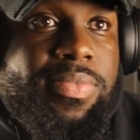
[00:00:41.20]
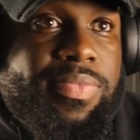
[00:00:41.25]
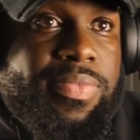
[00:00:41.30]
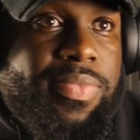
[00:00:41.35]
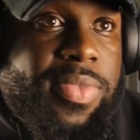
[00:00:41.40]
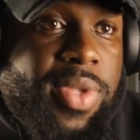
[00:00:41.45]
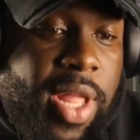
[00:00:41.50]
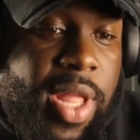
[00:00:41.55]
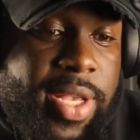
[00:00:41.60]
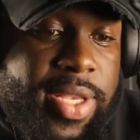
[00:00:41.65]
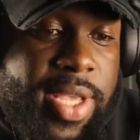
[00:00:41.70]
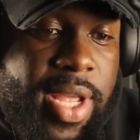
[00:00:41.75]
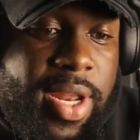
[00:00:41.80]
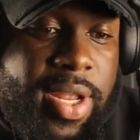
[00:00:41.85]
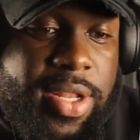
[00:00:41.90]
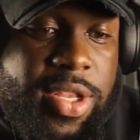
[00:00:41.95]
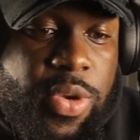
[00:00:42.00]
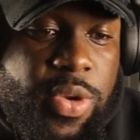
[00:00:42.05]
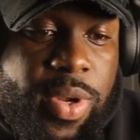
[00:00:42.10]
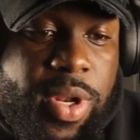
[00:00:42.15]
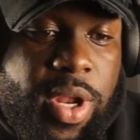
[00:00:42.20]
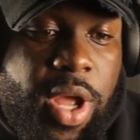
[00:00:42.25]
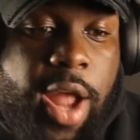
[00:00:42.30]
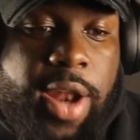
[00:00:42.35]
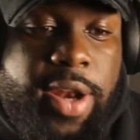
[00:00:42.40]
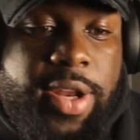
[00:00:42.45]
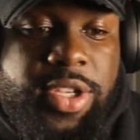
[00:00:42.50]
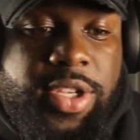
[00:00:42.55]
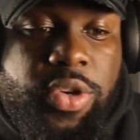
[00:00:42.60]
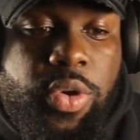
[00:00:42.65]
Let's get into it. On
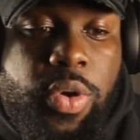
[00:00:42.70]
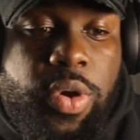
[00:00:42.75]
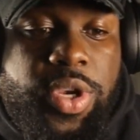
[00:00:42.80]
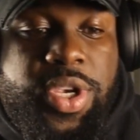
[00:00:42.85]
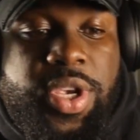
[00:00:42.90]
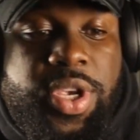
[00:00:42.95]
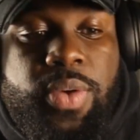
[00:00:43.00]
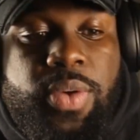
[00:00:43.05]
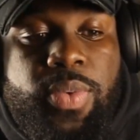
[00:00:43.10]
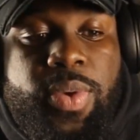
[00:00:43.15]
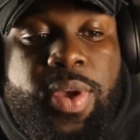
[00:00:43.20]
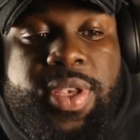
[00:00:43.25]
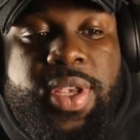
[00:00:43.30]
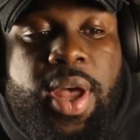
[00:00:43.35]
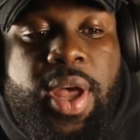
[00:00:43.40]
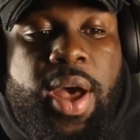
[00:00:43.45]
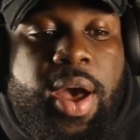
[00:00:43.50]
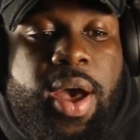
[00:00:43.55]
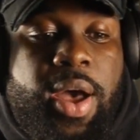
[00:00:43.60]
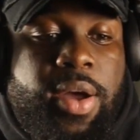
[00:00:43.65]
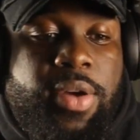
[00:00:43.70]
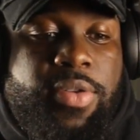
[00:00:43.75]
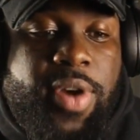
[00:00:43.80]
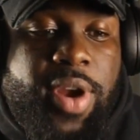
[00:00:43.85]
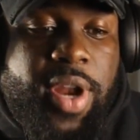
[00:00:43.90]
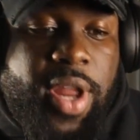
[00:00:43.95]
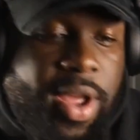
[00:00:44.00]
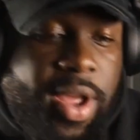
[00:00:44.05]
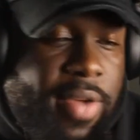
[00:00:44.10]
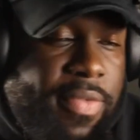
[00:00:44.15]
the score sheet, we saw
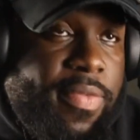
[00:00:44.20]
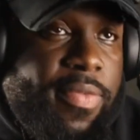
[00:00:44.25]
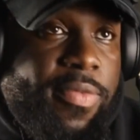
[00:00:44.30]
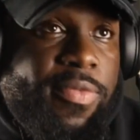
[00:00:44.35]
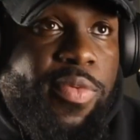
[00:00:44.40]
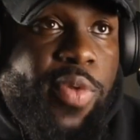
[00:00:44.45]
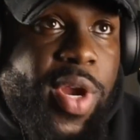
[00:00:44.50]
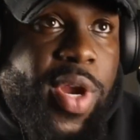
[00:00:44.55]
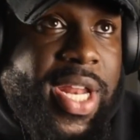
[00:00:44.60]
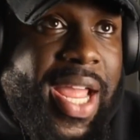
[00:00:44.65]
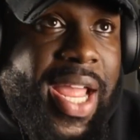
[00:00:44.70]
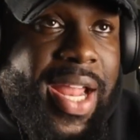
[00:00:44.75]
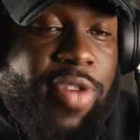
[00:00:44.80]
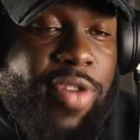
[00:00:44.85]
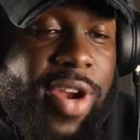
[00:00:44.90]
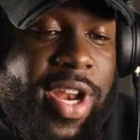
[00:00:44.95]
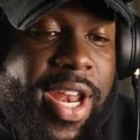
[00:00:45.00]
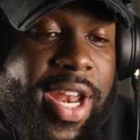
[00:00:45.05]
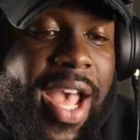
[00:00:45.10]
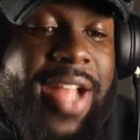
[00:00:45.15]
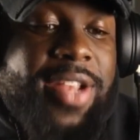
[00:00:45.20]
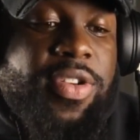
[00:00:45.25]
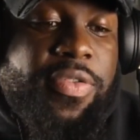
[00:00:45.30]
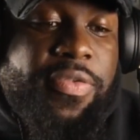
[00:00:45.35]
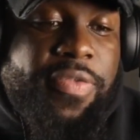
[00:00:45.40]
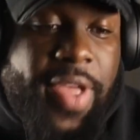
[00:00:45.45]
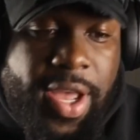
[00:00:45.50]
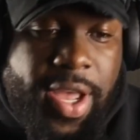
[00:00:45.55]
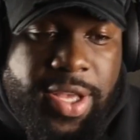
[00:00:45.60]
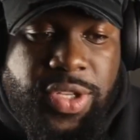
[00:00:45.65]
Renato
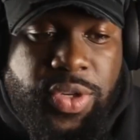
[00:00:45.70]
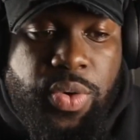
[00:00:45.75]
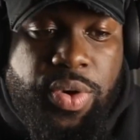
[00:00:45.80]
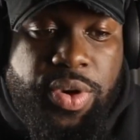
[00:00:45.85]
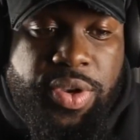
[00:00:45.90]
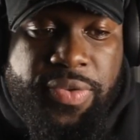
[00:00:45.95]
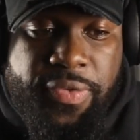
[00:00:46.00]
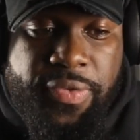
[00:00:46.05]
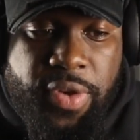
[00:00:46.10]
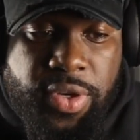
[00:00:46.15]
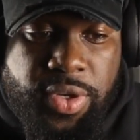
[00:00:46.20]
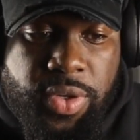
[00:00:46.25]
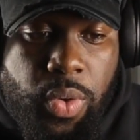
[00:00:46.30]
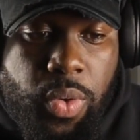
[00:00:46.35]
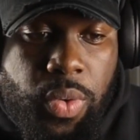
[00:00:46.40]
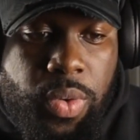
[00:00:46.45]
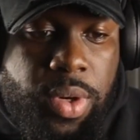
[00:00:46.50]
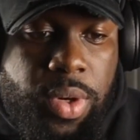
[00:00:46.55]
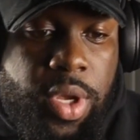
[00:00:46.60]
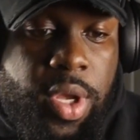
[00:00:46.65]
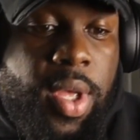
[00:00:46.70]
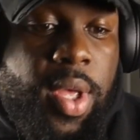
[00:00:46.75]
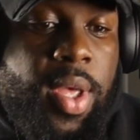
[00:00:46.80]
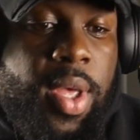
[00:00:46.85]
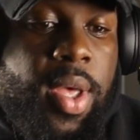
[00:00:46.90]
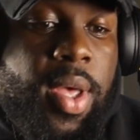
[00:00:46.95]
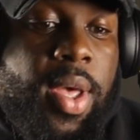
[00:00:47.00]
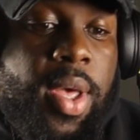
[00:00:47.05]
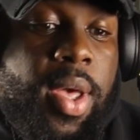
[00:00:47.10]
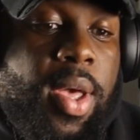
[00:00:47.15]
Vega score his first goal.
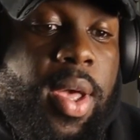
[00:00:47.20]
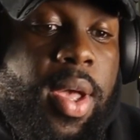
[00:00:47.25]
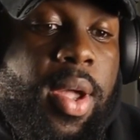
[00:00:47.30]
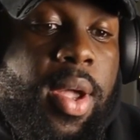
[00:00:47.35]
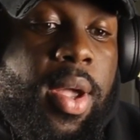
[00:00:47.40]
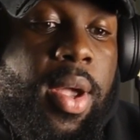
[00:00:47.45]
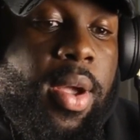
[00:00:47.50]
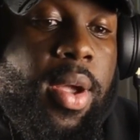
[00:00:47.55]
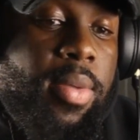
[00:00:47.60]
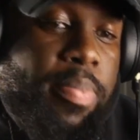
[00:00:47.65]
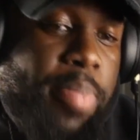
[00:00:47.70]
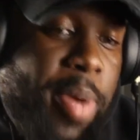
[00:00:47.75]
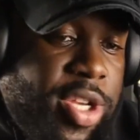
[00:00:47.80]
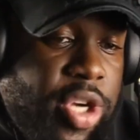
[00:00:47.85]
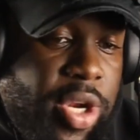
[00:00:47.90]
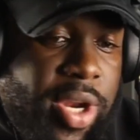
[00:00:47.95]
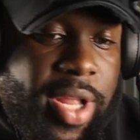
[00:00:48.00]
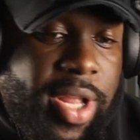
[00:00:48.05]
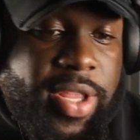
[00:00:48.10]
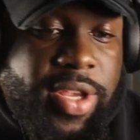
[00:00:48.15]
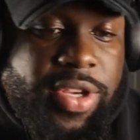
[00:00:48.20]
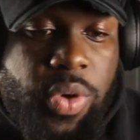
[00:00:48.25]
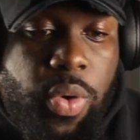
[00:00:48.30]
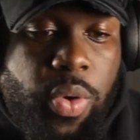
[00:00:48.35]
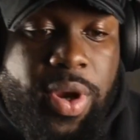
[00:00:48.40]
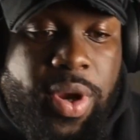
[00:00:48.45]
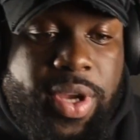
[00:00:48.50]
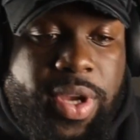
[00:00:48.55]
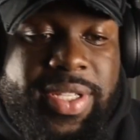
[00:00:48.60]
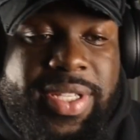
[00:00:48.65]
Pedro Neto
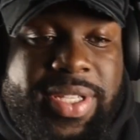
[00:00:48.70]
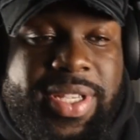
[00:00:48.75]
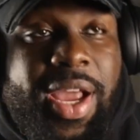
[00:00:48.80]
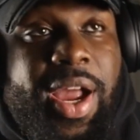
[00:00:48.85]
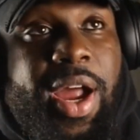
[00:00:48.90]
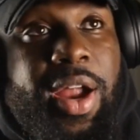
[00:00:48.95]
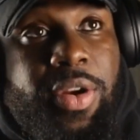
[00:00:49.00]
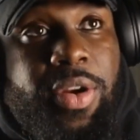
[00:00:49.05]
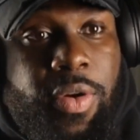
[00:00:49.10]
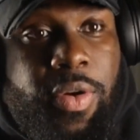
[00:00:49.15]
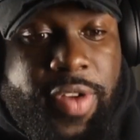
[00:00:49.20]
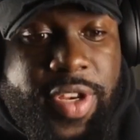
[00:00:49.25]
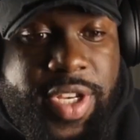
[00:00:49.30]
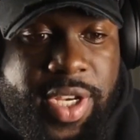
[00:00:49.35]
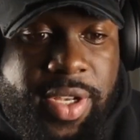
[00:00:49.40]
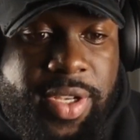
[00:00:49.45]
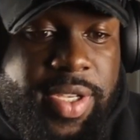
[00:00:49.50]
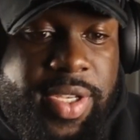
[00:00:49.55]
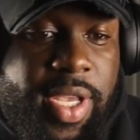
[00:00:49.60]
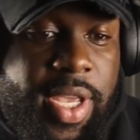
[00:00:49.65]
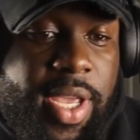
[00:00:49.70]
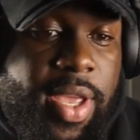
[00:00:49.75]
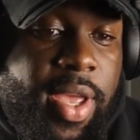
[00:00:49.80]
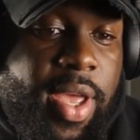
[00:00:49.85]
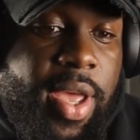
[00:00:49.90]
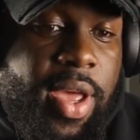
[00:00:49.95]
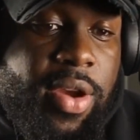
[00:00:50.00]
scored his second goal for Chelsea.